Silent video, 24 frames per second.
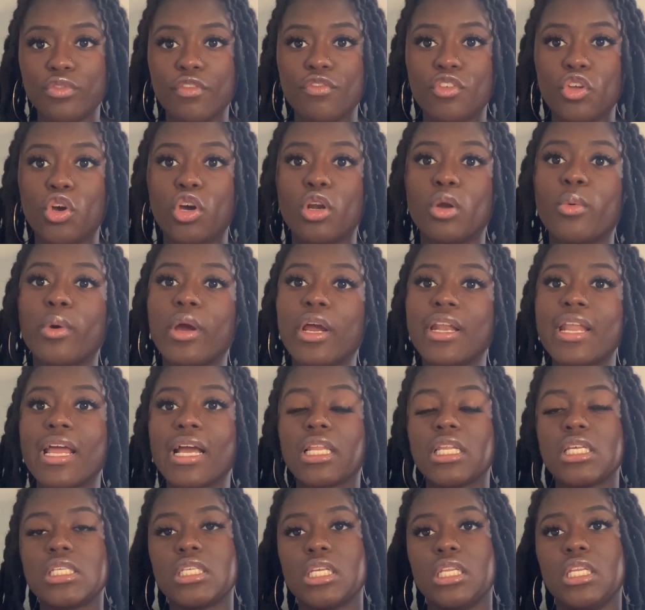If you're gonna wear a
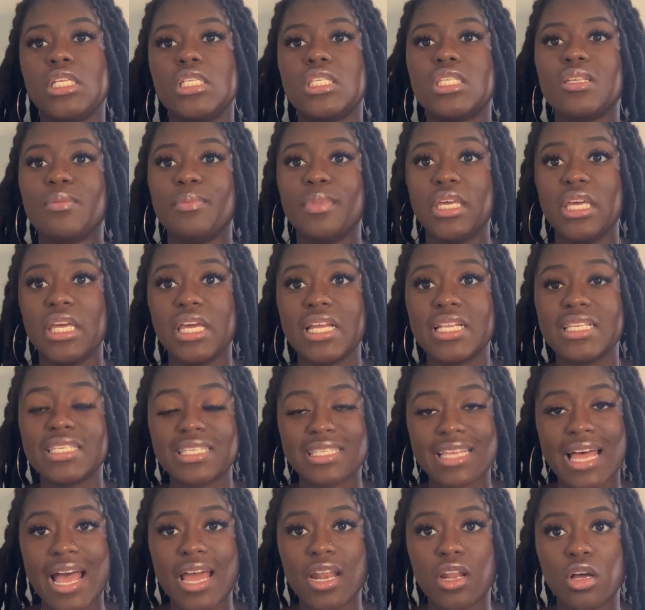necklace, it needs to be
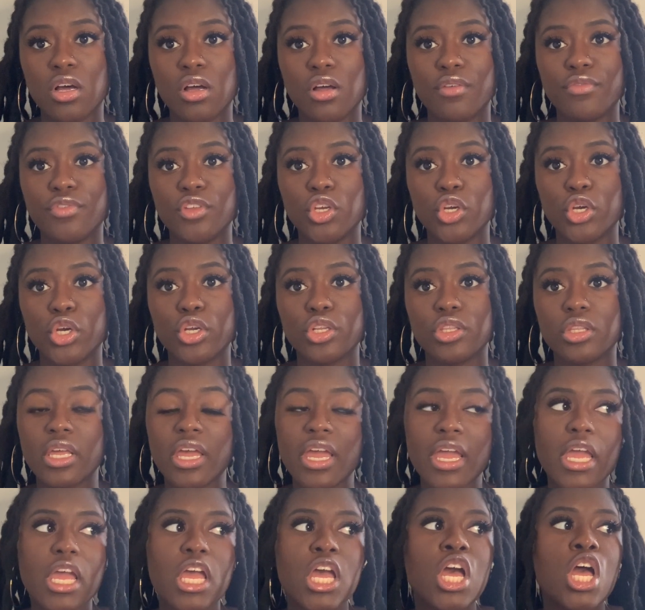inside of your
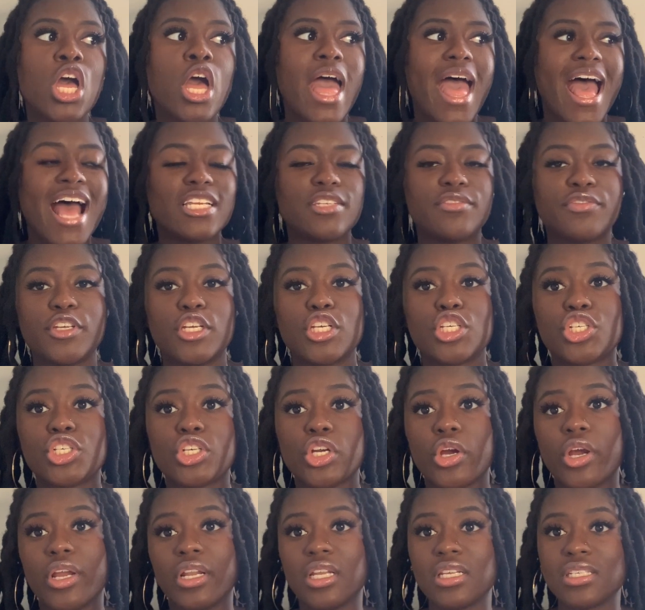thing. As for your
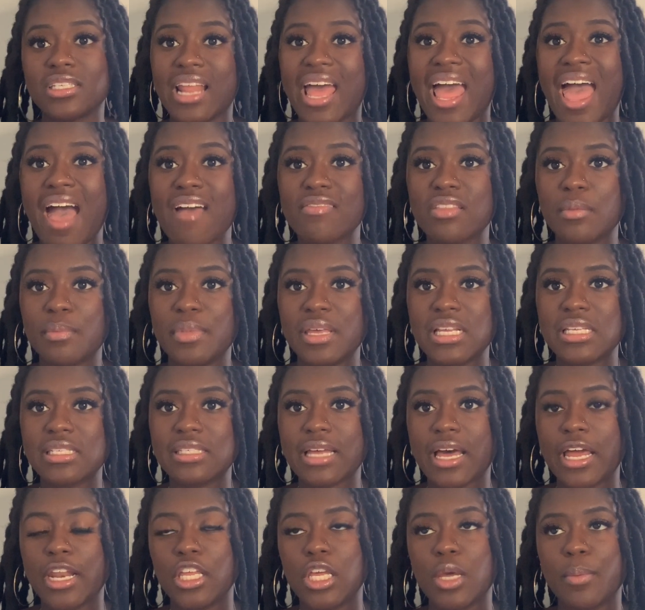shirt, it does not have to be
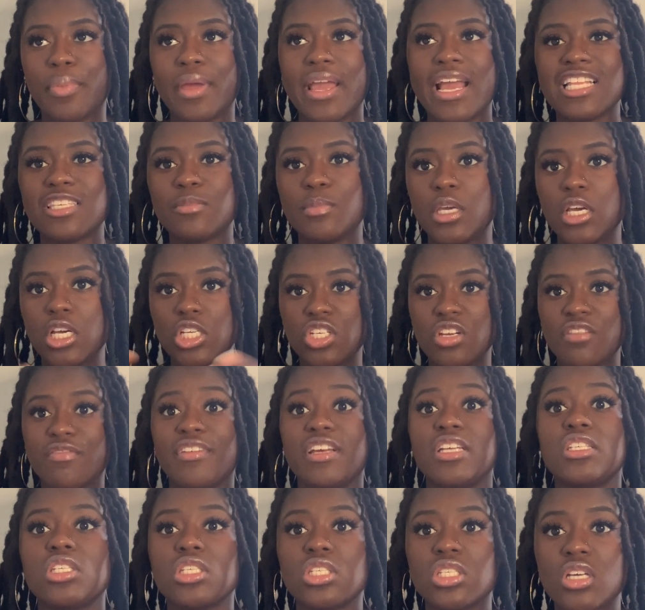inside of your pants because your
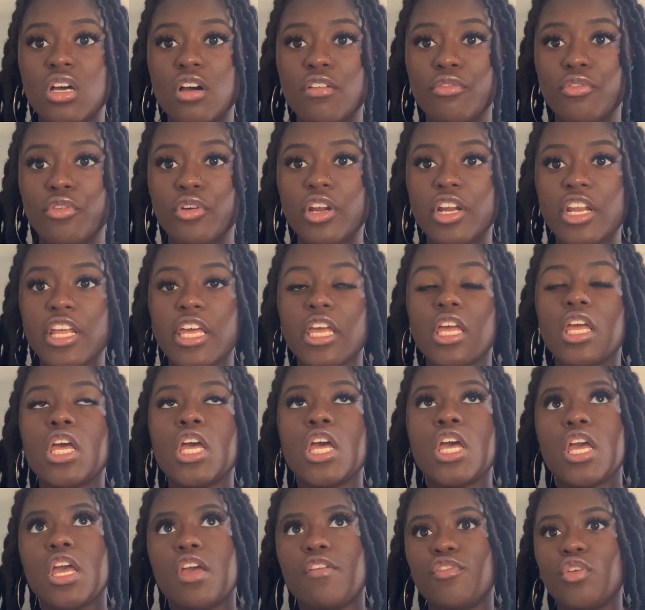vest is covering it.
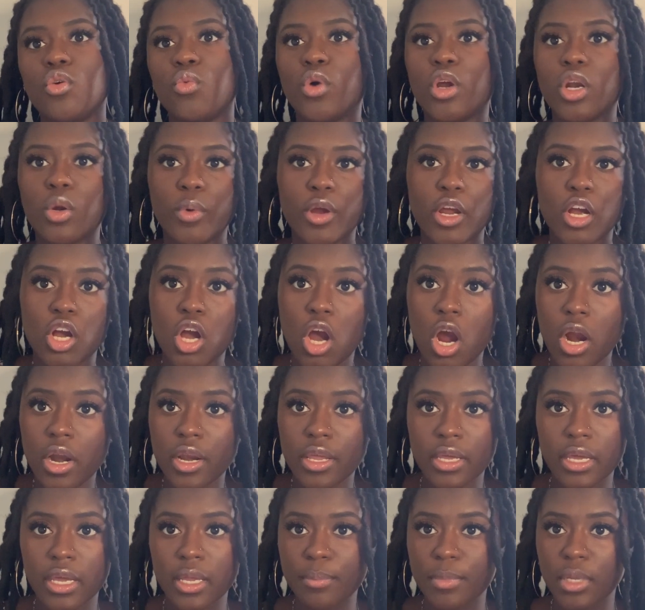If you want to wear a
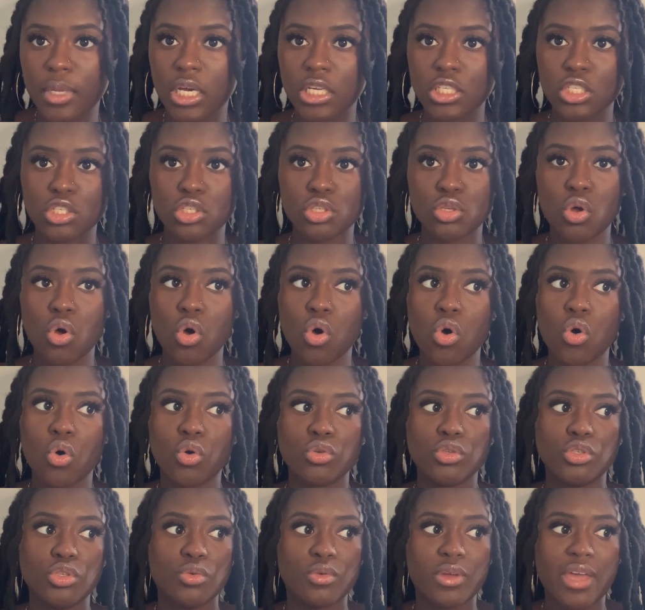cardigan because it's
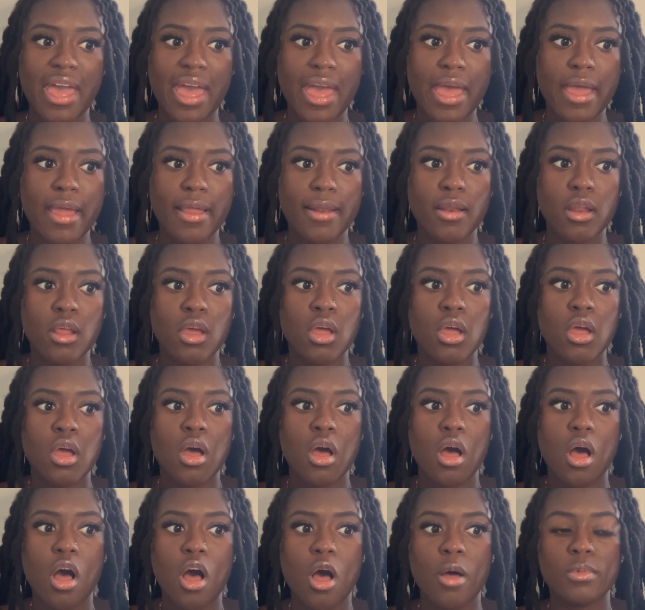cold, you can.
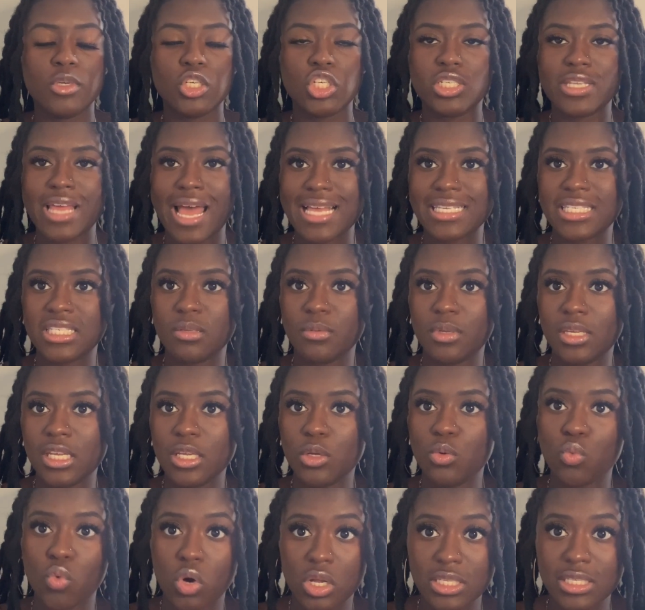Just has to be
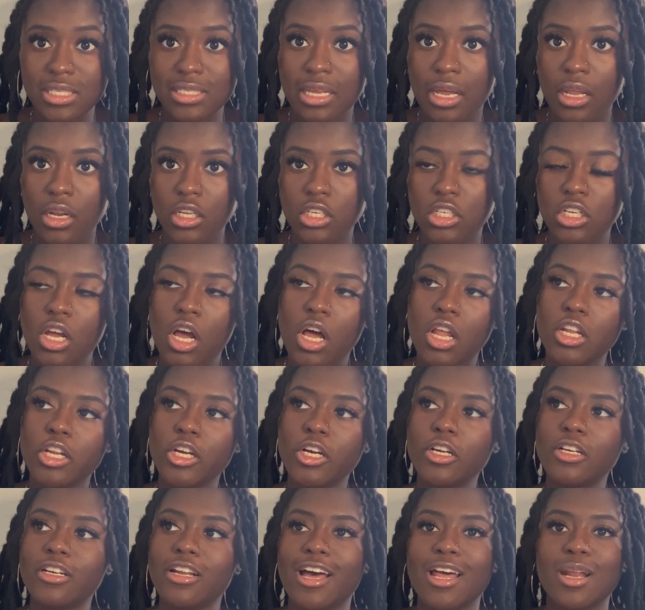one solid
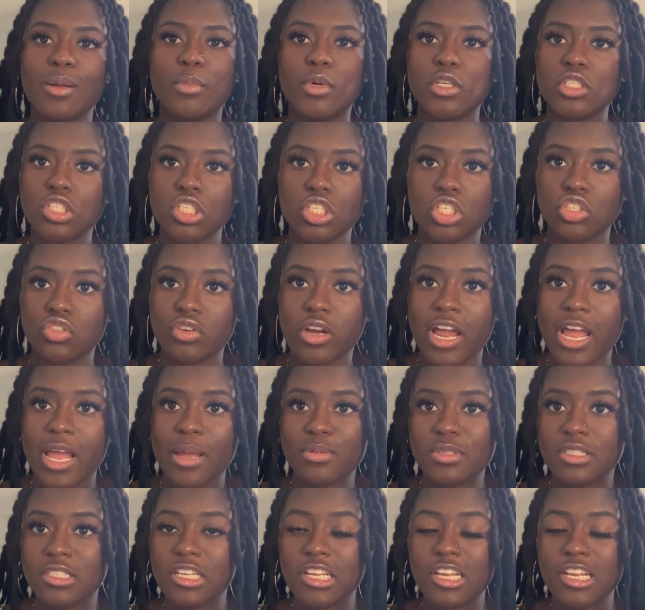color, not a bunch of stripes.